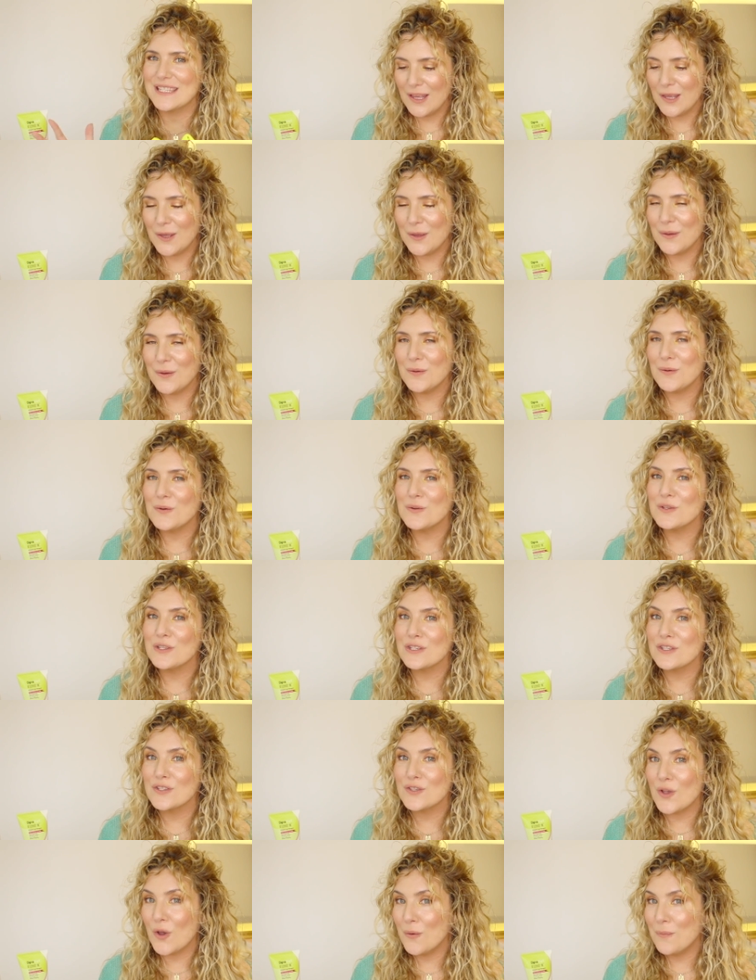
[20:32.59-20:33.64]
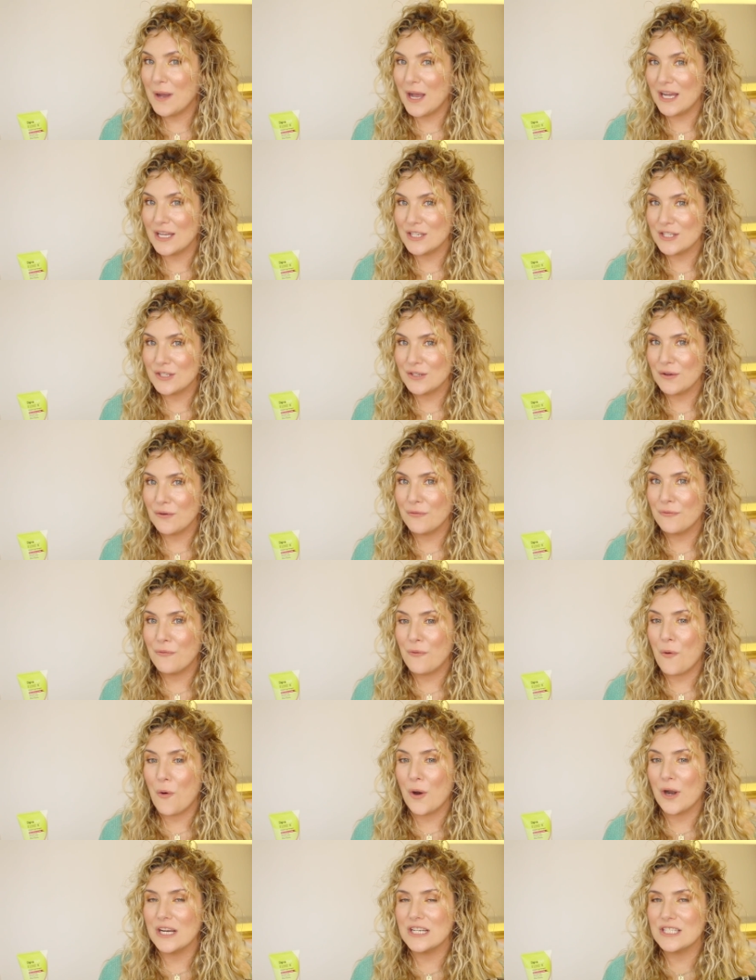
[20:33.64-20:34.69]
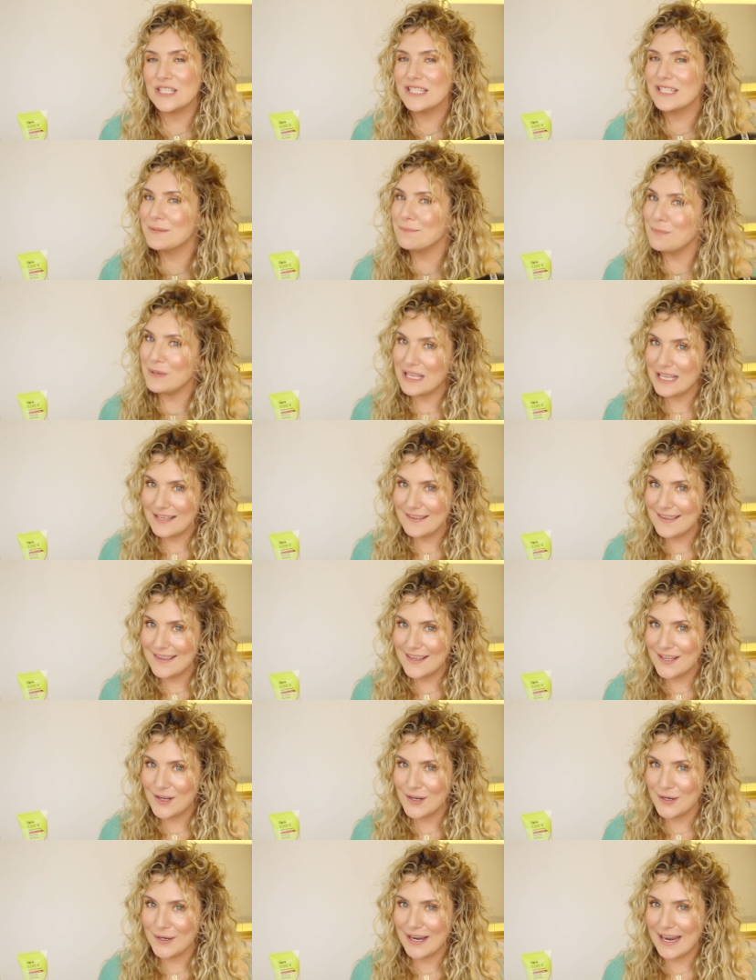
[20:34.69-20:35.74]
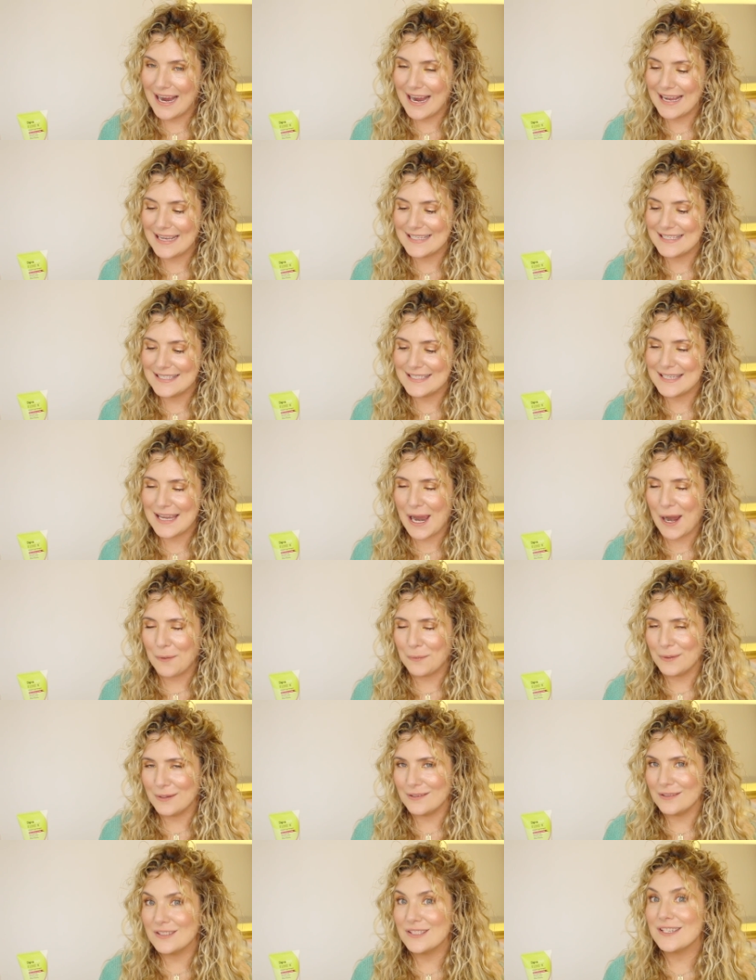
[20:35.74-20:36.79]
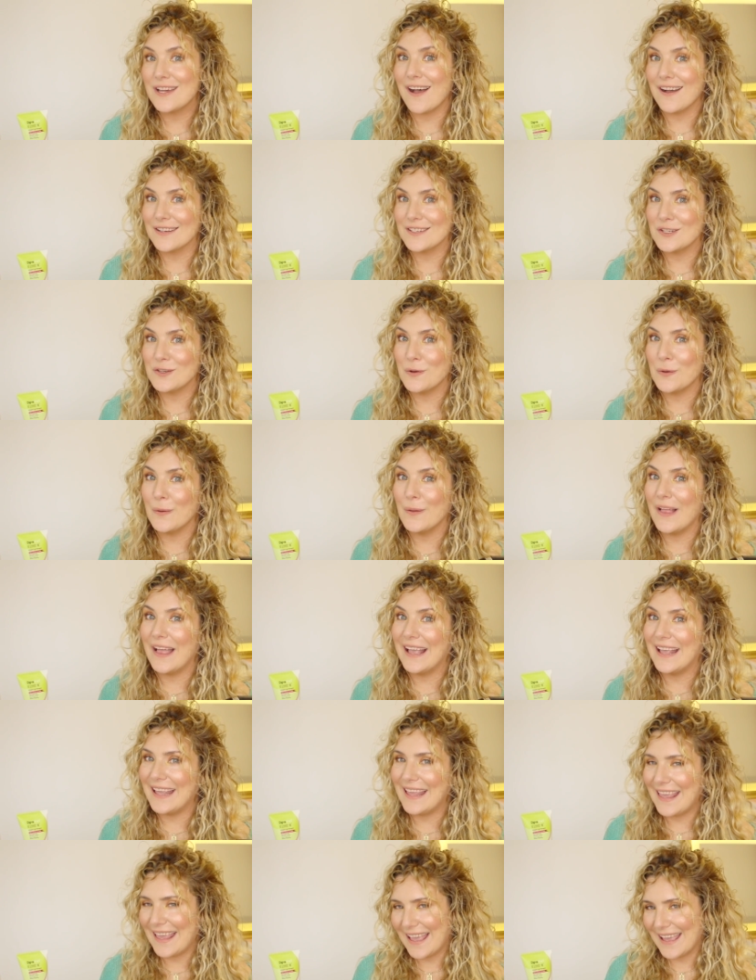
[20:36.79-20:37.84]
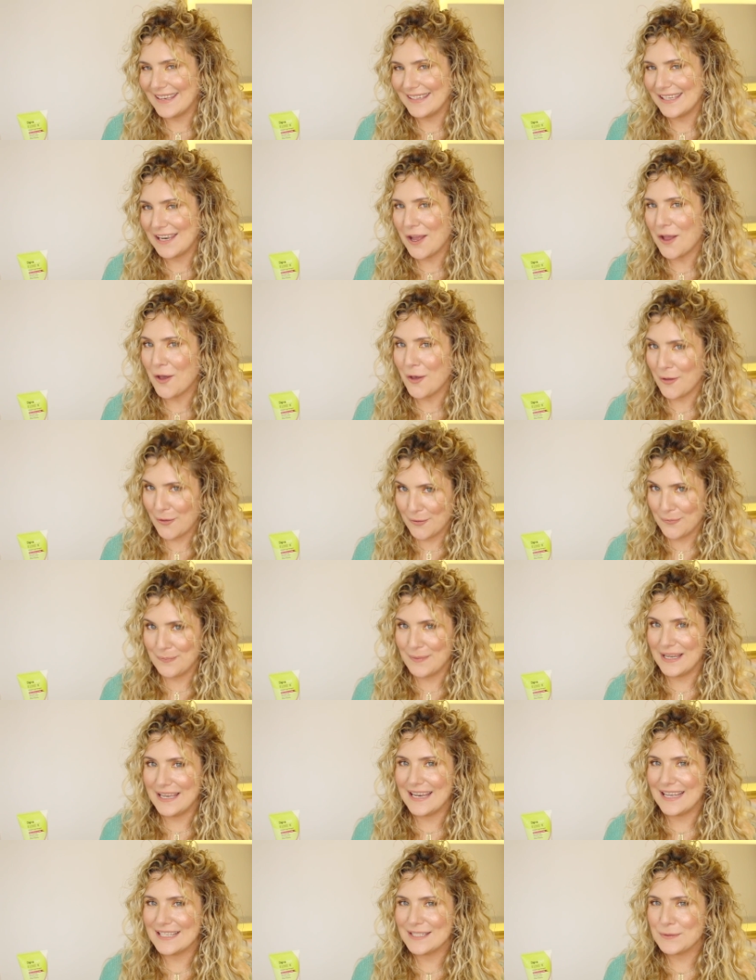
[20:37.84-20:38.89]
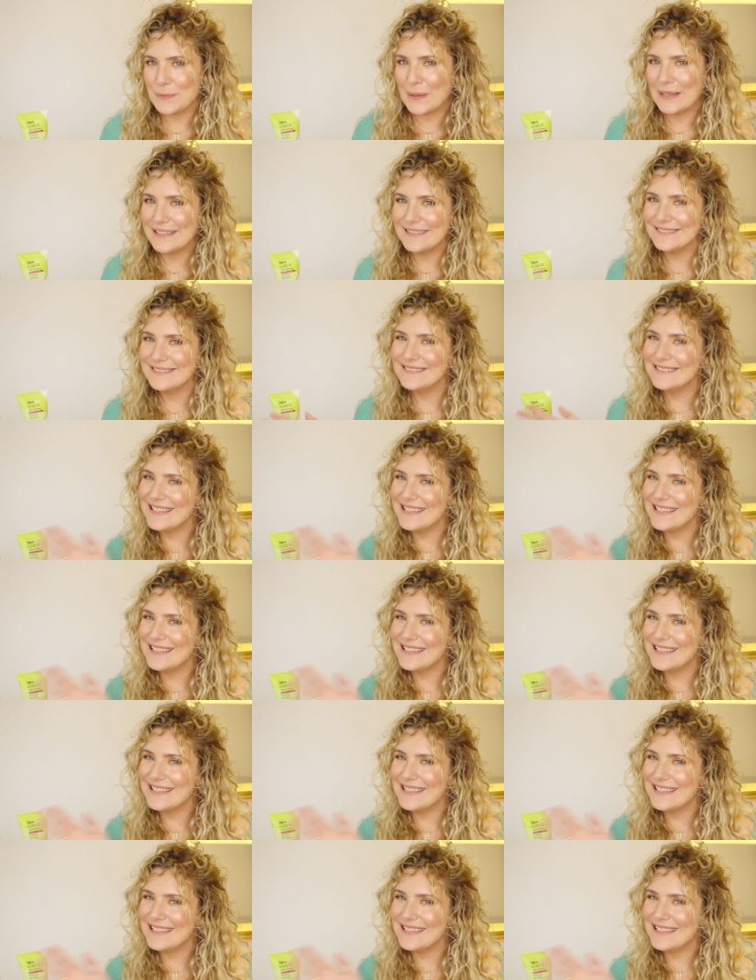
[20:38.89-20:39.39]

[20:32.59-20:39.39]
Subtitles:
Thank you so much for just being here, and I will talk to you all again on my next one.